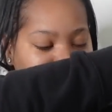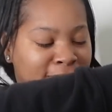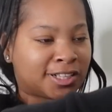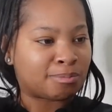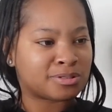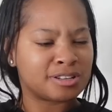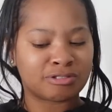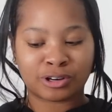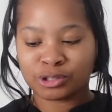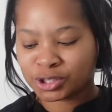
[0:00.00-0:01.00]
gypsy
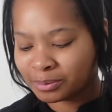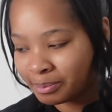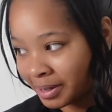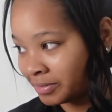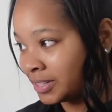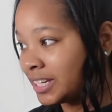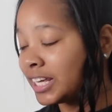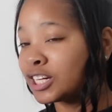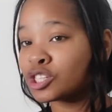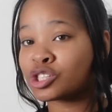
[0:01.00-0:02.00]
rose your mother.
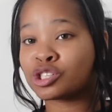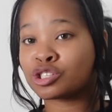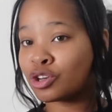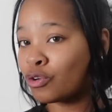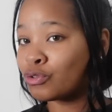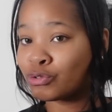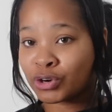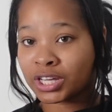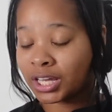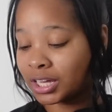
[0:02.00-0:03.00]
It is so
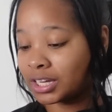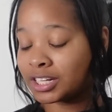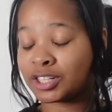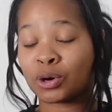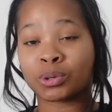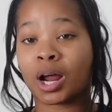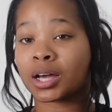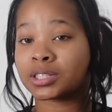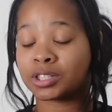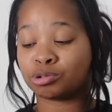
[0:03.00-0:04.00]
freaking good. Don't
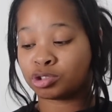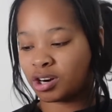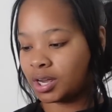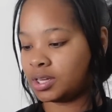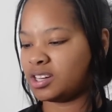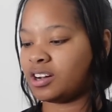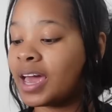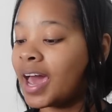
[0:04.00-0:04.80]
knock it till you try it, y'all.